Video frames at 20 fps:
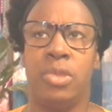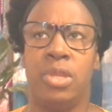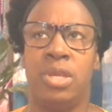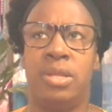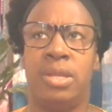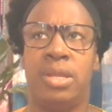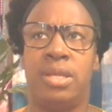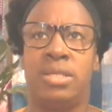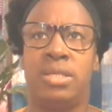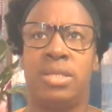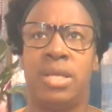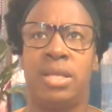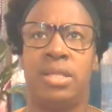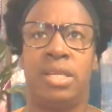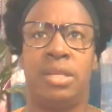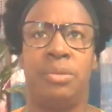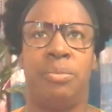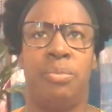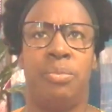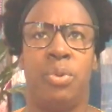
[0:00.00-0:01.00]
and I
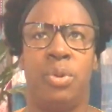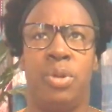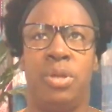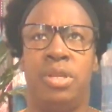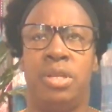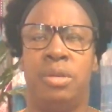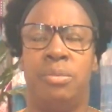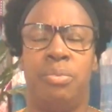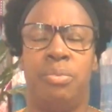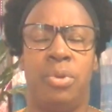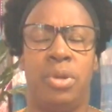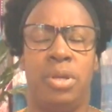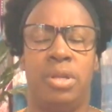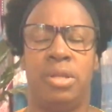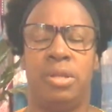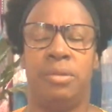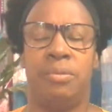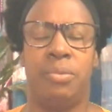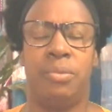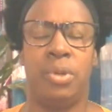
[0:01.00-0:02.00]
started praying and
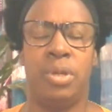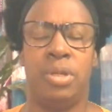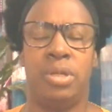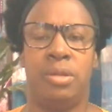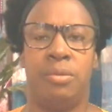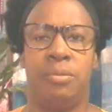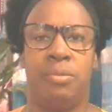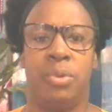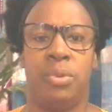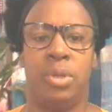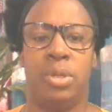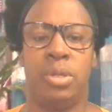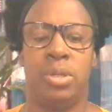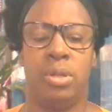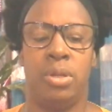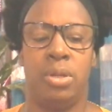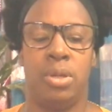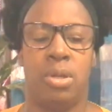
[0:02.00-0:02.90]
praying and praying and praying.